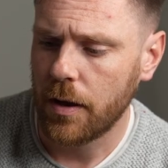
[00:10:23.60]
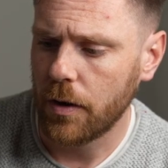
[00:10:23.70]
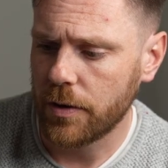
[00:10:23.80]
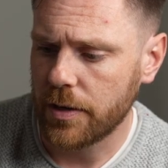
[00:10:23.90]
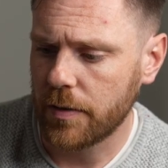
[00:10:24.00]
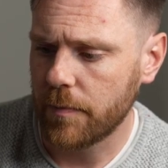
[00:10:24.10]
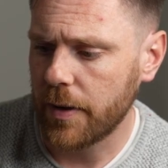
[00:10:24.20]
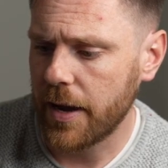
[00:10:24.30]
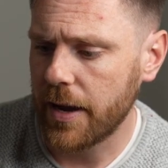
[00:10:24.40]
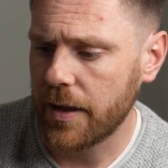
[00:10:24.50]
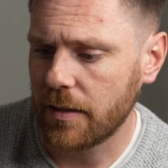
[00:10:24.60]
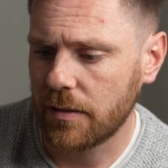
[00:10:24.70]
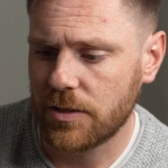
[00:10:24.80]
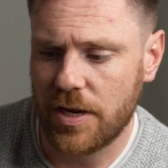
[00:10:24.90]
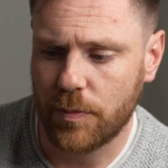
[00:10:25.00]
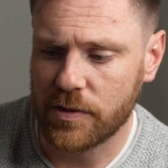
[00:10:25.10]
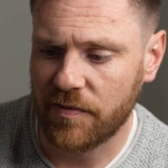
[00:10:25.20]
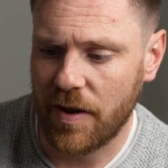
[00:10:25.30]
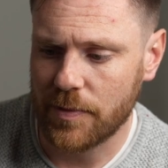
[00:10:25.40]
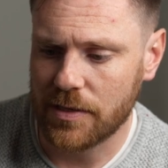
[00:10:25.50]
or you can buy cheap ones
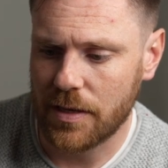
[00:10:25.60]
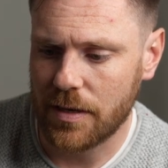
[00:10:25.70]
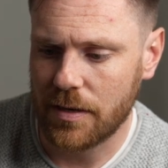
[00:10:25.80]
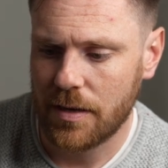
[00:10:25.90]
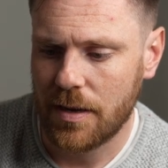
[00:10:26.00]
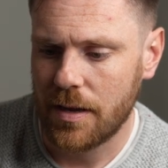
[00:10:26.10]
off Amazon,